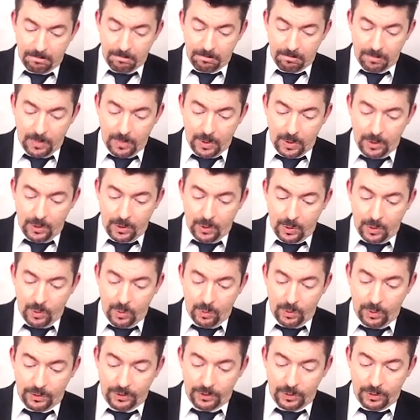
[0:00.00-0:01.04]
you know,
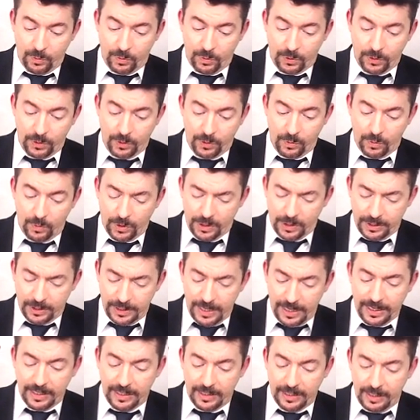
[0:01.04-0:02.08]
we're going to
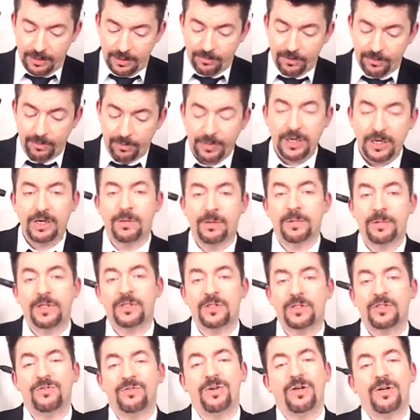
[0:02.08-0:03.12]
take it in from here, but this
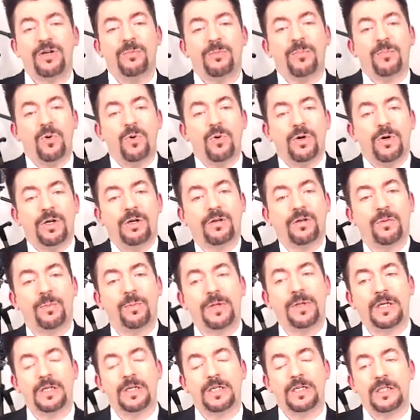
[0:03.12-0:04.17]
is very important
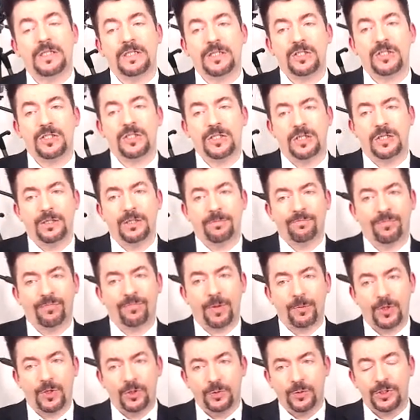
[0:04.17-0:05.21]
because I'm
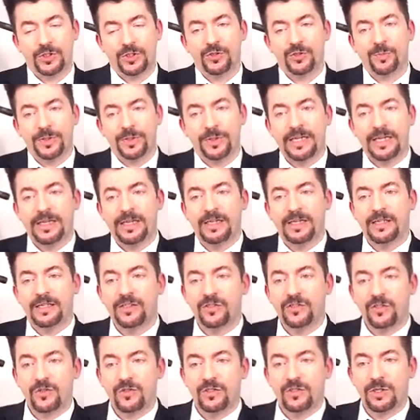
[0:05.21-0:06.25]
going to explain, as
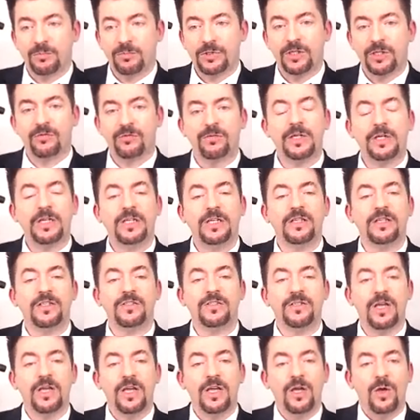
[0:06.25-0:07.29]
soon as I'm done reading this,
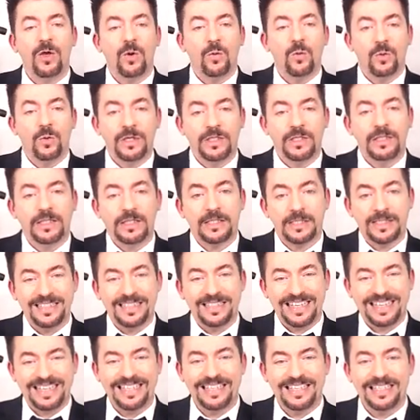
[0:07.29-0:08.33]
what's at
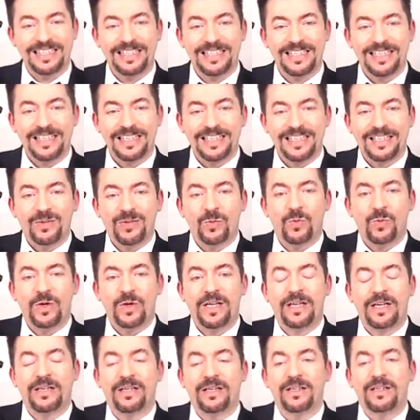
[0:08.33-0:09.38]
stake
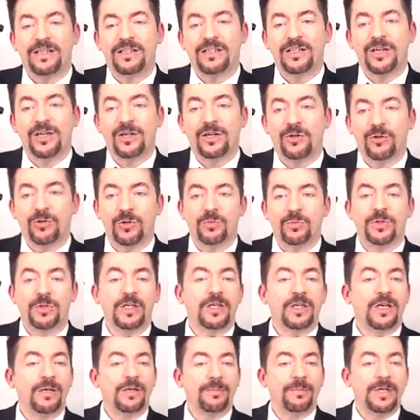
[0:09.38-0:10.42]
when a group can
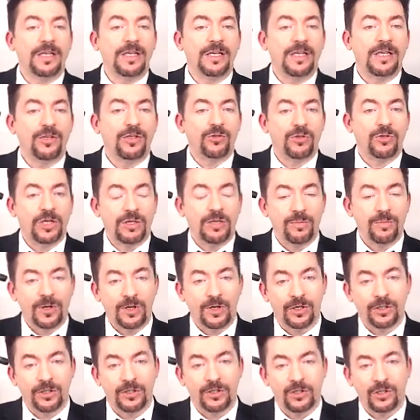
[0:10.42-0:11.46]
come in and
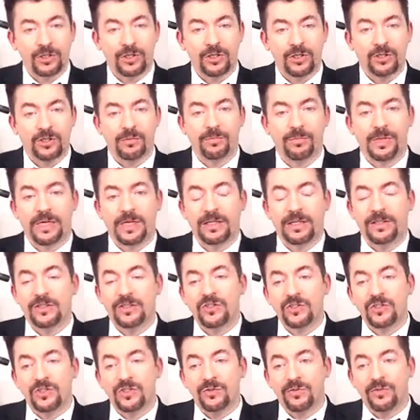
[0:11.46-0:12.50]
trademark a term. And this
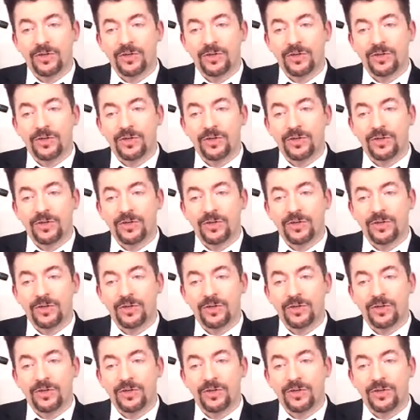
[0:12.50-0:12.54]
is a very